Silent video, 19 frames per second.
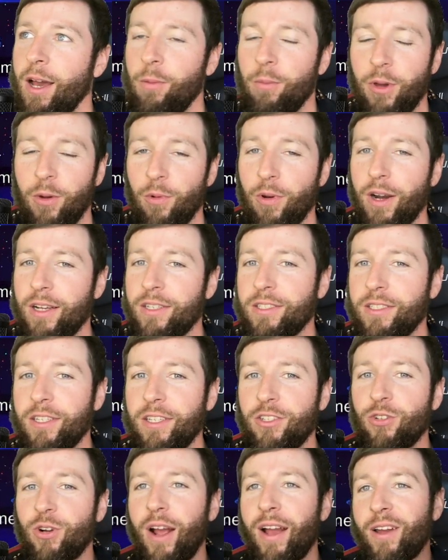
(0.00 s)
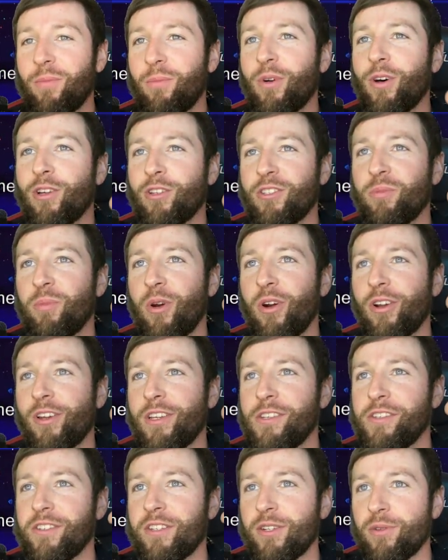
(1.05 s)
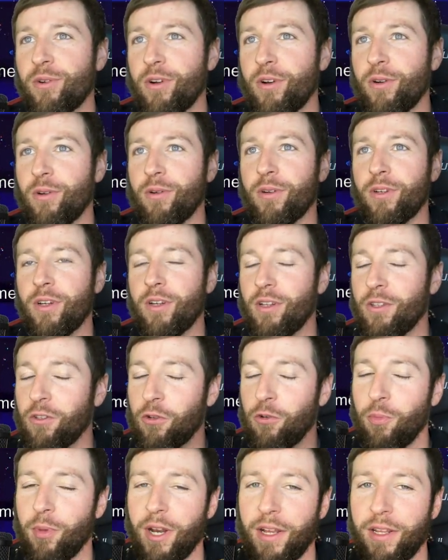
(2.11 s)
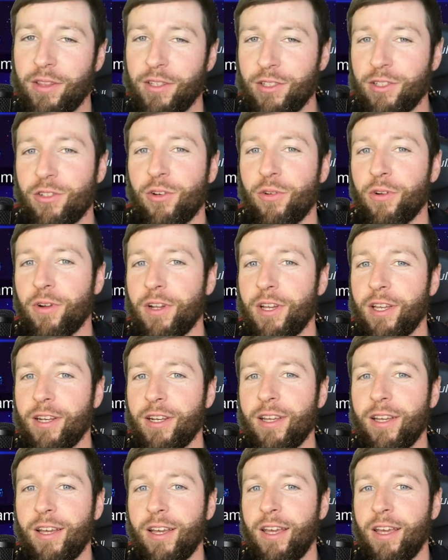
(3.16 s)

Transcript: I mean, when I see Dragon Ball Sparking Zero illuminate the screen,